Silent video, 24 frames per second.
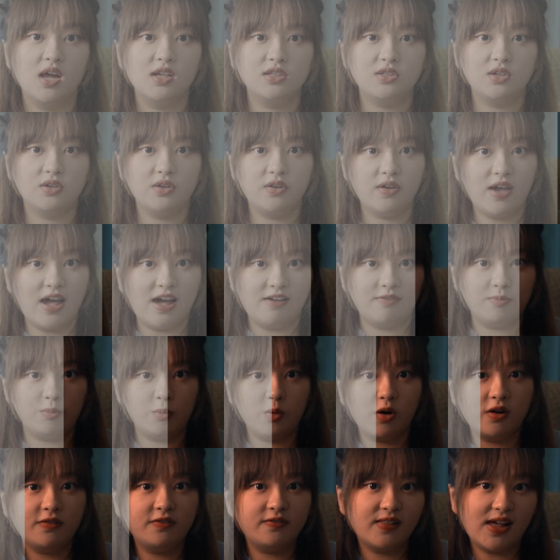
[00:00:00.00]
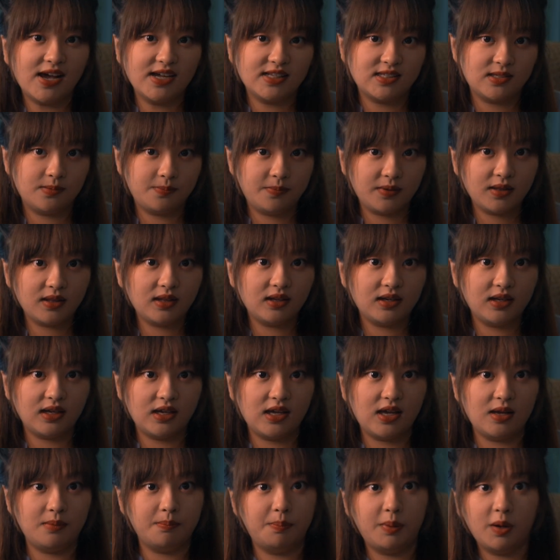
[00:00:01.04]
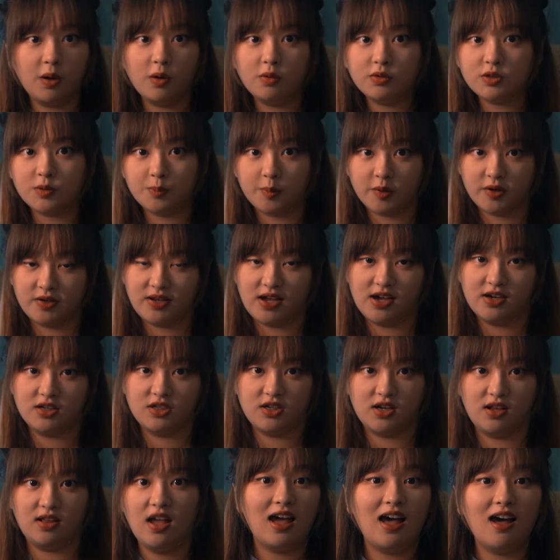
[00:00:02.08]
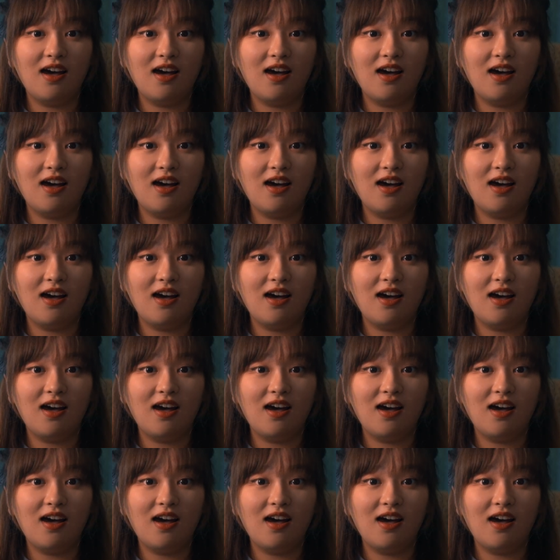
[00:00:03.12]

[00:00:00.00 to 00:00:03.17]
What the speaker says: so you have more flexibility in post-production.